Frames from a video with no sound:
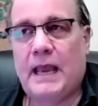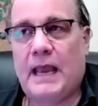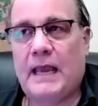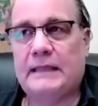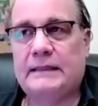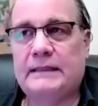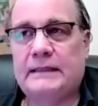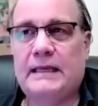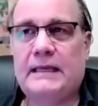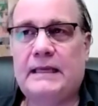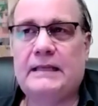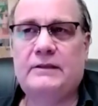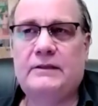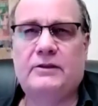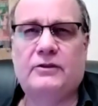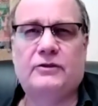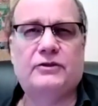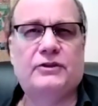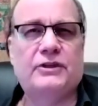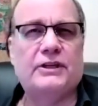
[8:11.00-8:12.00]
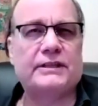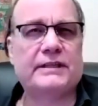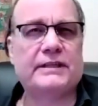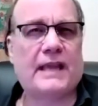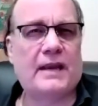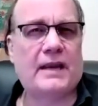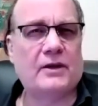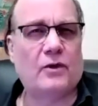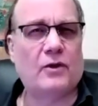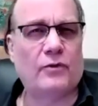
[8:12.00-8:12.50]
And then you just
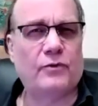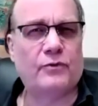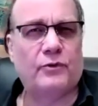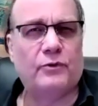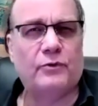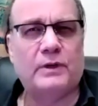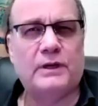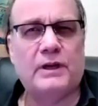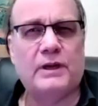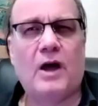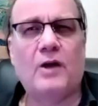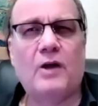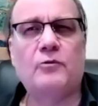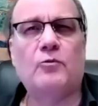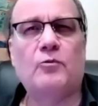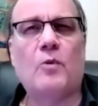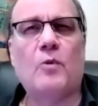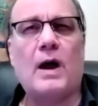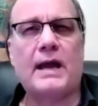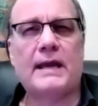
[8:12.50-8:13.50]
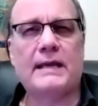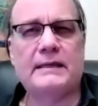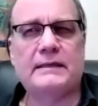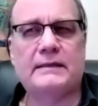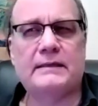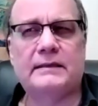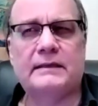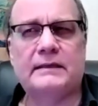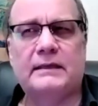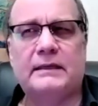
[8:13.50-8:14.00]
kind of go through and
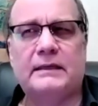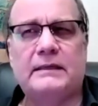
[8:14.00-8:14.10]
unwind